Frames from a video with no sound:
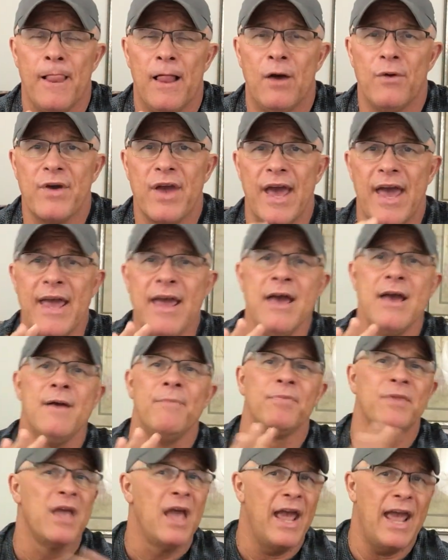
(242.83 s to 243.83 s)
Okay?
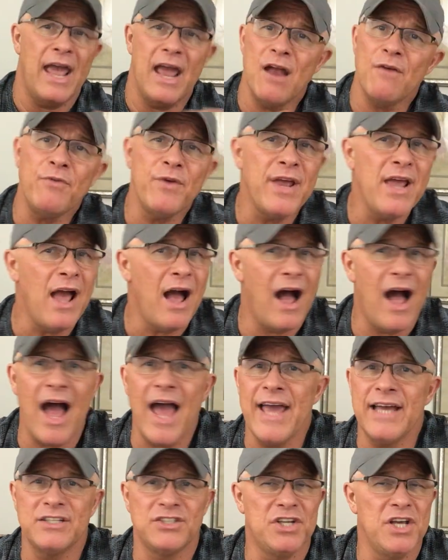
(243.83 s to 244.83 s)
Every
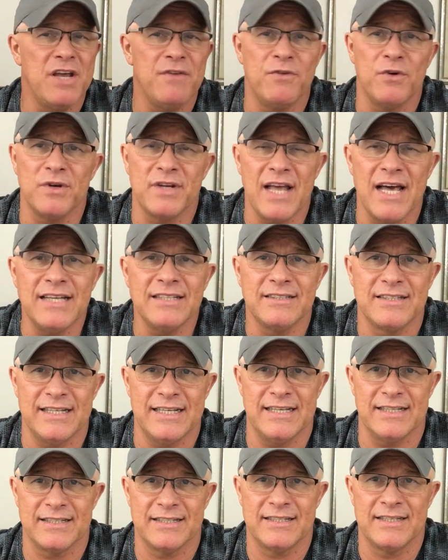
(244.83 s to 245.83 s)
high achiever does
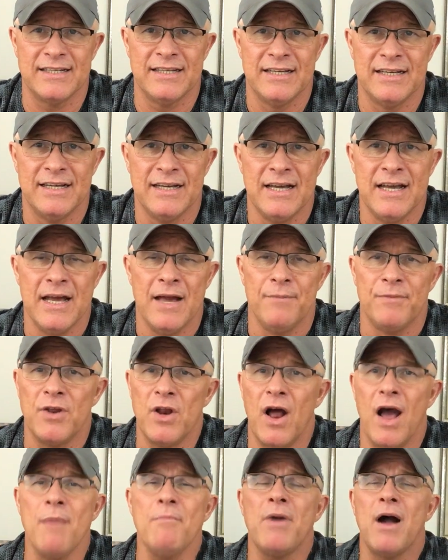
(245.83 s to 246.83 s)
this. You
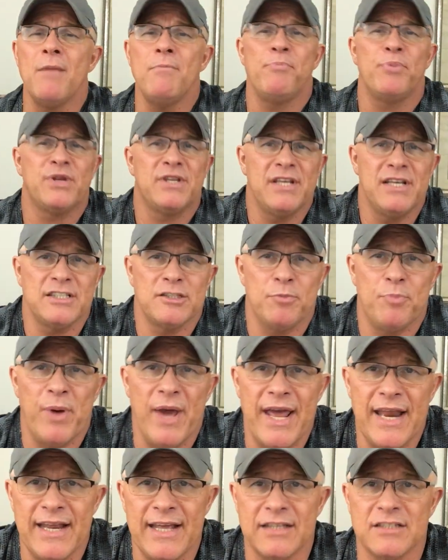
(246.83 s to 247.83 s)
know, I'm, I'm
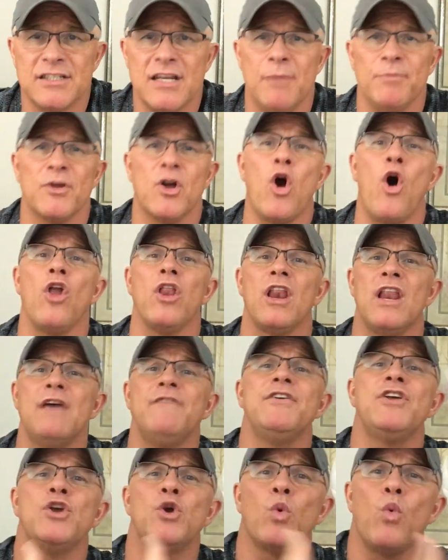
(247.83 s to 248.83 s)
participating in something called
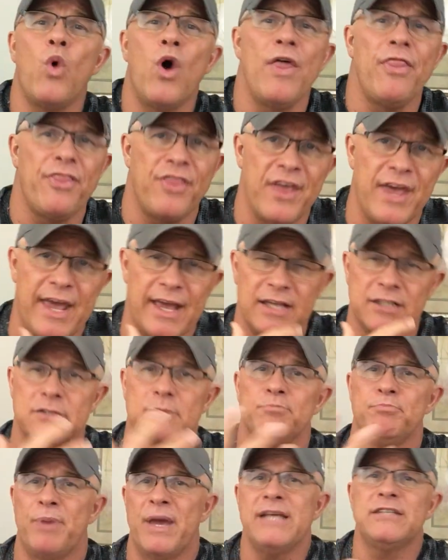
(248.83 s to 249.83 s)
Living Your One Thing. It's
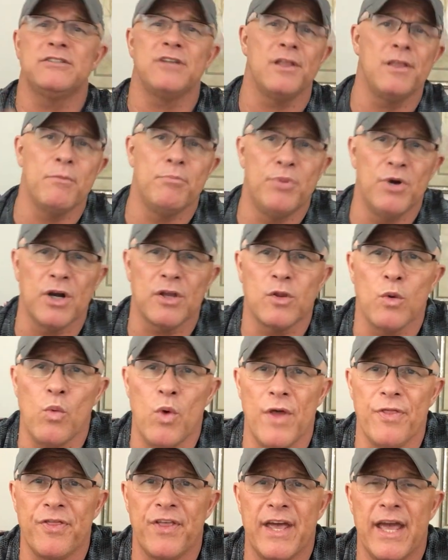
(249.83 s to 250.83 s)
based on the book, The
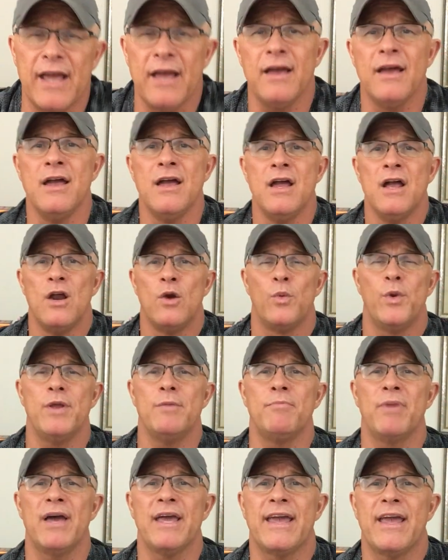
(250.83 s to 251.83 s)
One Thing,
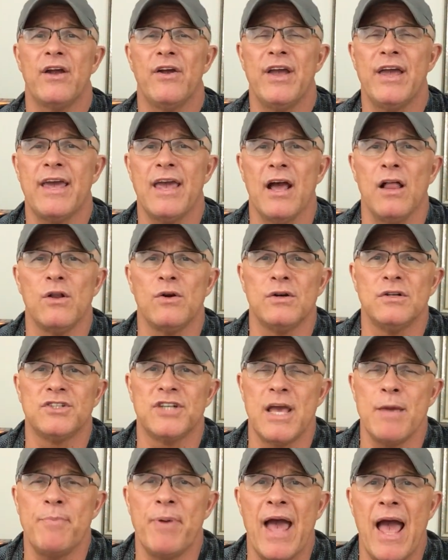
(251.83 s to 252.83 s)
written by Gary Keller and
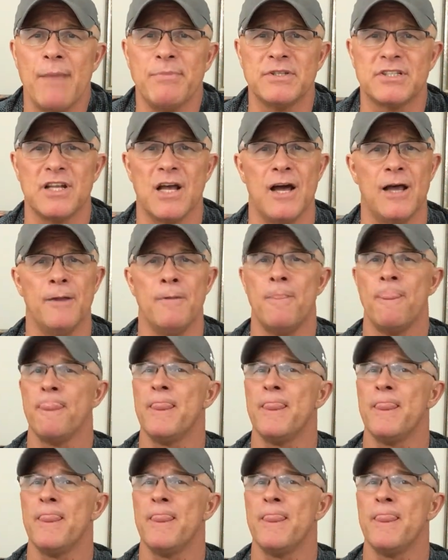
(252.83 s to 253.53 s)
Jay Papasan.